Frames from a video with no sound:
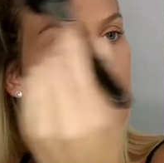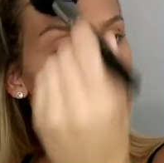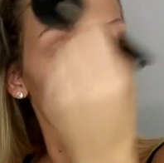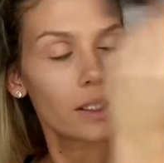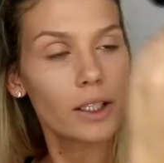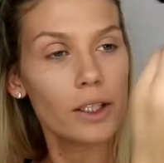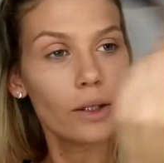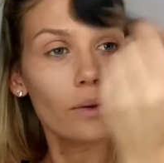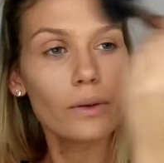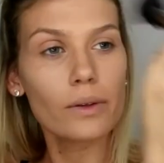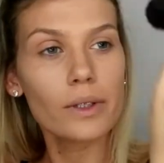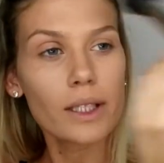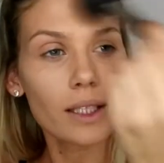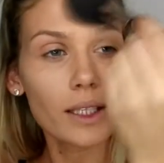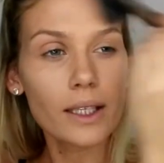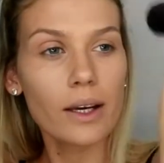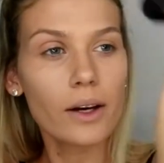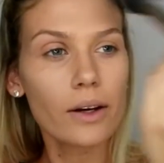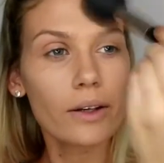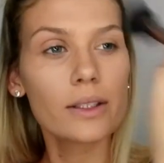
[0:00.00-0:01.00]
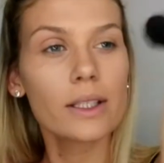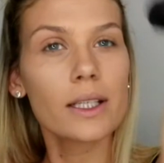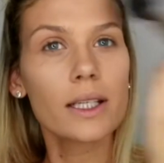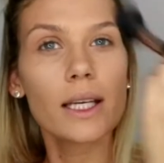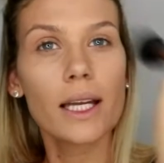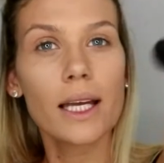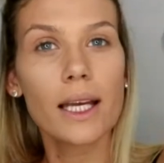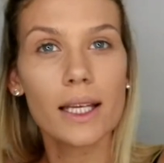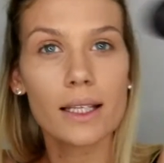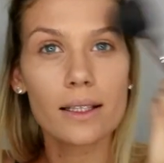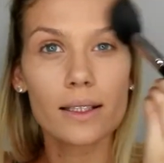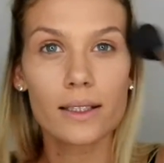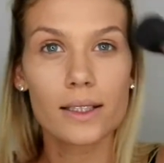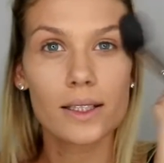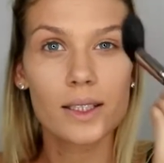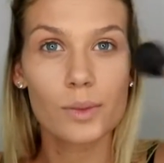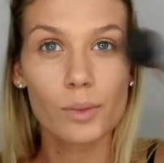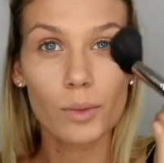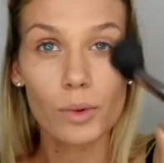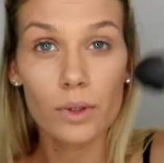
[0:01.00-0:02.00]
You really only need the
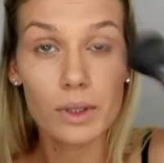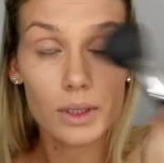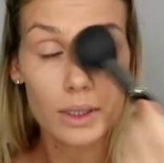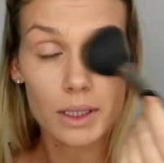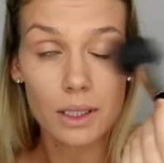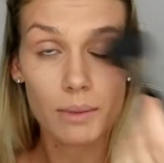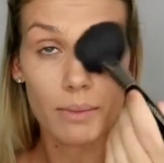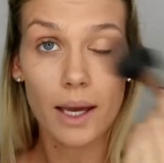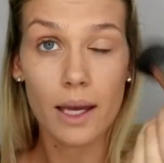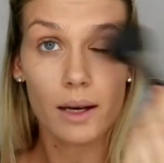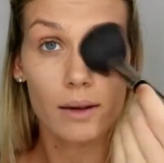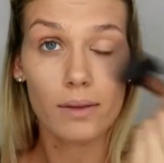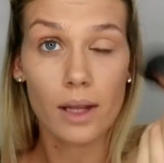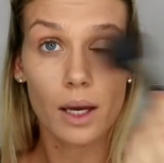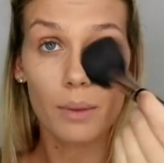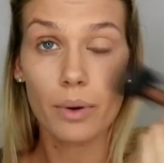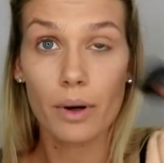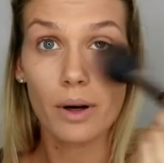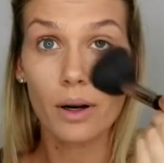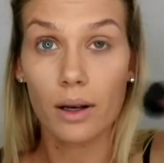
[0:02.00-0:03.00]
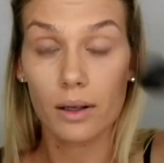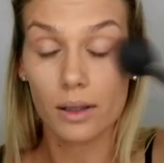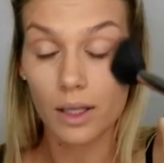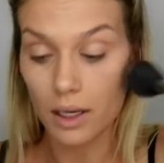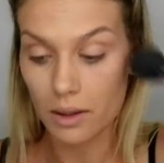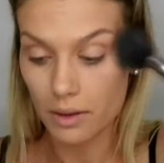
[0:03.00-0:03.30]
smallest amount of that product.